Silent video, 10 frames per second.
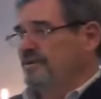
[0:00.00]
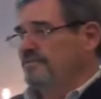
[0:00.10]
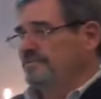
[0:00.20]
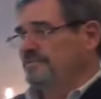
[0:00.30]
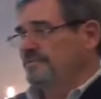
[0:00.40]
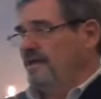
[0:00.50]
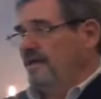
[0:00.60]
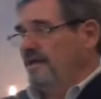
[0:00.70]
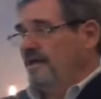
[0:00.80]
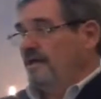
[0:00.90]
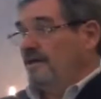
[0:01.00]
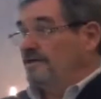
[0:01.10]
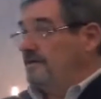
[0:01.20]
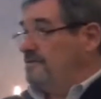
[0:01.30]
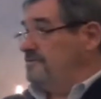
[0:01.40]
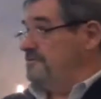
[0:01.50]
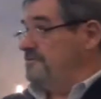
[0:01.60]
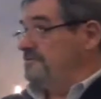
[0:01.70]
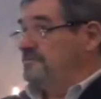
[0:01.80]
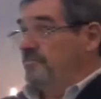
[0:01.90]
problem, another
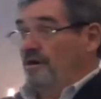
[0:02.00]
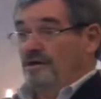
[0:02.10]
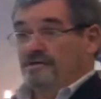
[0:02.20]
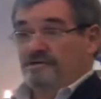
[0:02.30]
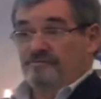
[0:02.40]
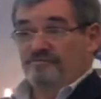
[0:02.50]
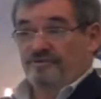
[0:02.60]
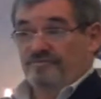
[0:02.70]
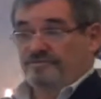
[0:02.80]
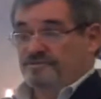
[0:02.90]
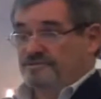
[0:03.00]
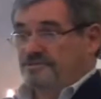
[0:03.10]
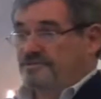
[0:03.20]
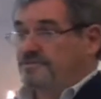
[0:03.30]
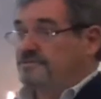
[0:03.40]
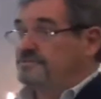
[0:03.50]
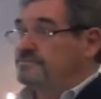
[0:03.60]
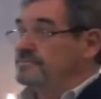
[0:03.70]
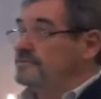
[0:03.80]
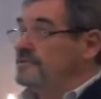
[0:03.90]
huge body of refugees who
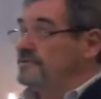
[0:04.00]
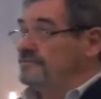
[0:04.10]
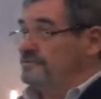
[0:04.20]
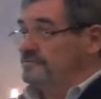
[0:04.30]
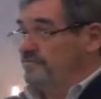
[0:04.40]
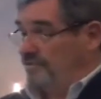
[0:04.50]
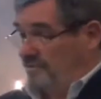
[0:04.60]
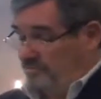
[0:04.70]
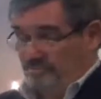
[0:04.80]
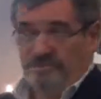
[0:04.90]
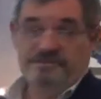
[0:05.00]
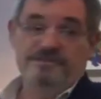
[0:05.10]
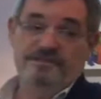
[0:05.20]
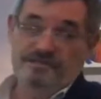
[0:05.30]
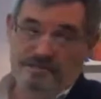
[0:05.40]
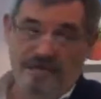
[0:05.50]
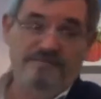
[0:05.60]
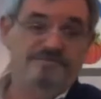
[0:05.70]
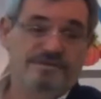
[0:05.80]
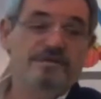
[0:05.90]
will never, probably in their
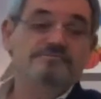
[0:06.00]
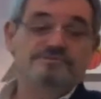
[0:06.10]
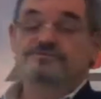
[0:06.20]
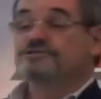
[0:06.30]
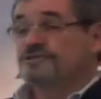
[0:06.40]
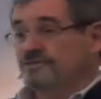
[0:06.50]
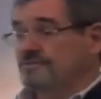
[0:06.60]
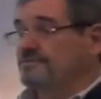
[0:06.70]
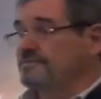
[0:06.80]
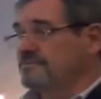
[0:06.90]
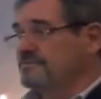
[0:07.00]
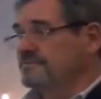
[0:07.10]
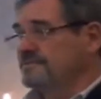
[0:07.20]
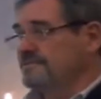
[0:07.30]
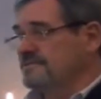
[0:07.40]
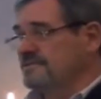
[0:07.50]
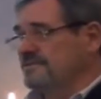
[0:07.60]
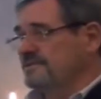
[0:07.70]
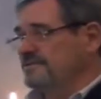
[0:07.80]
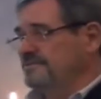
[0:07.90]
lifetimes, return to
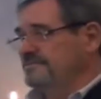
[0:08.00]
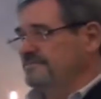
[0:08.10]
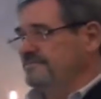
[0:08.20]
this nation.